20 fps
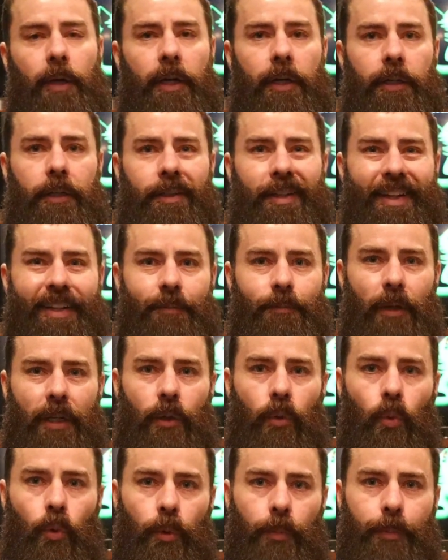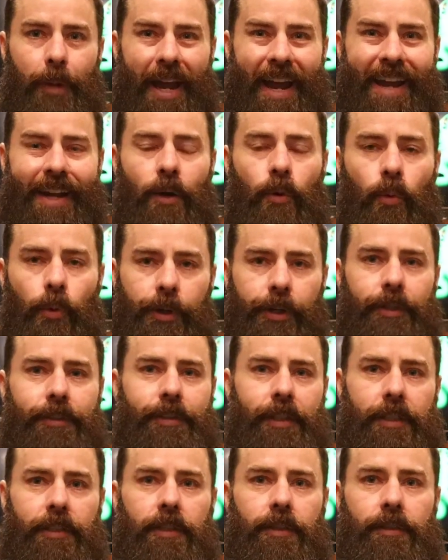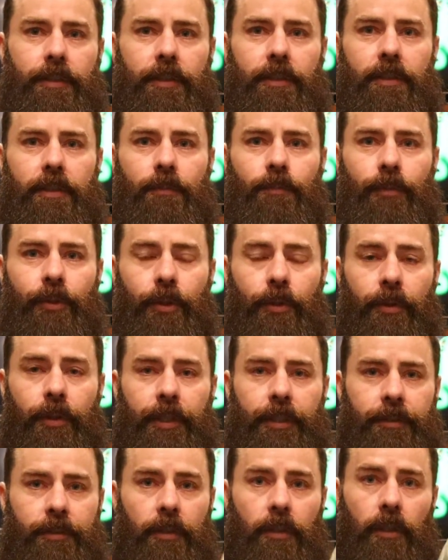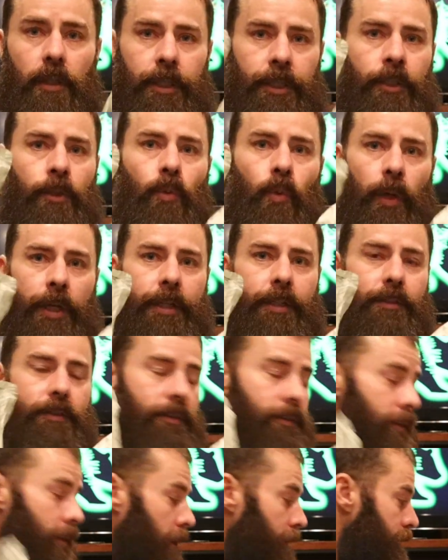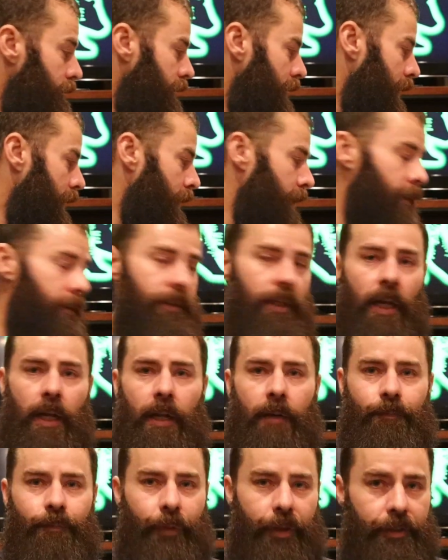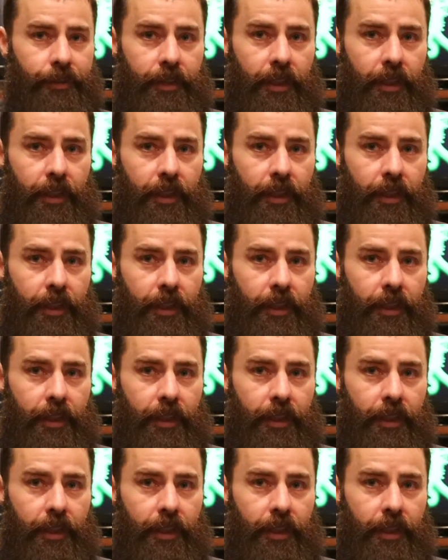my pack organization system to these lighter weight stuff sacks, it